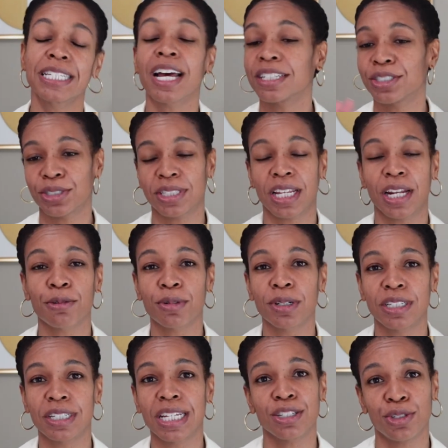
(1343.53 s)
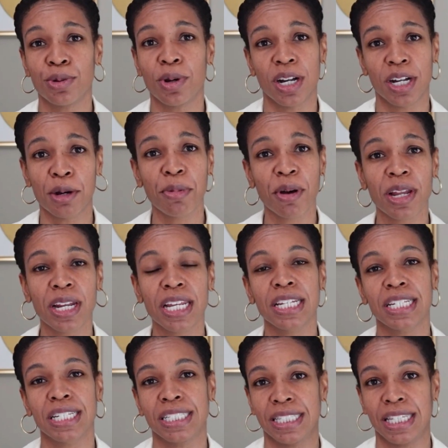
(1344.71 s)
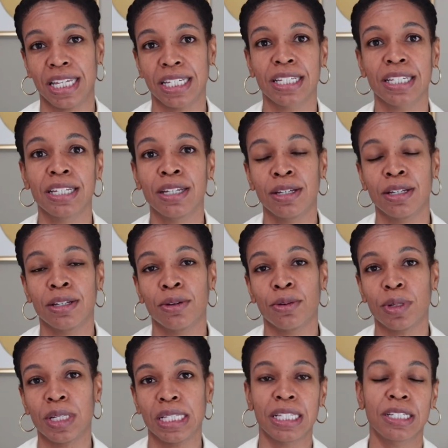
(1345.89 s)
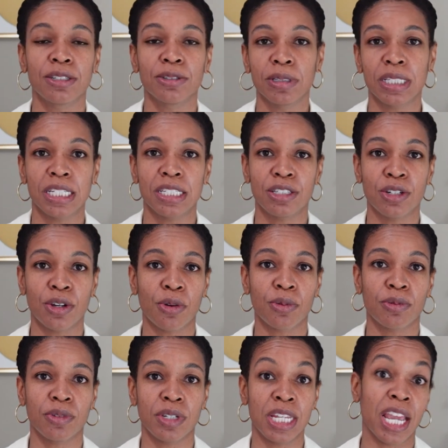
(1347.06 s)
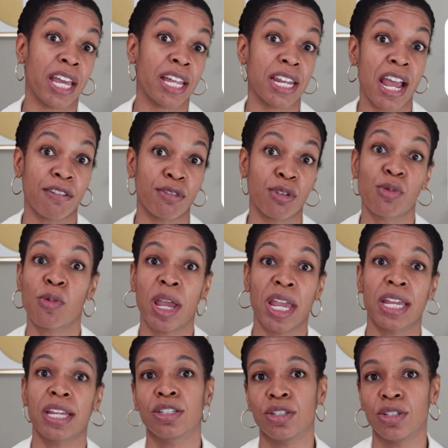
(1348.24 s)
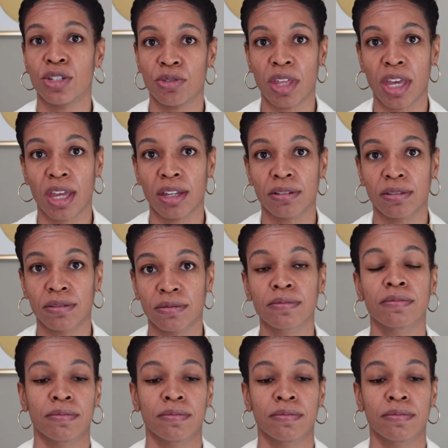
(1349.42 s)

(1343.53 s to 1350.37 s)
not just that I wouldn't get too hung up on it, it's like we literally don't yet have a way to do that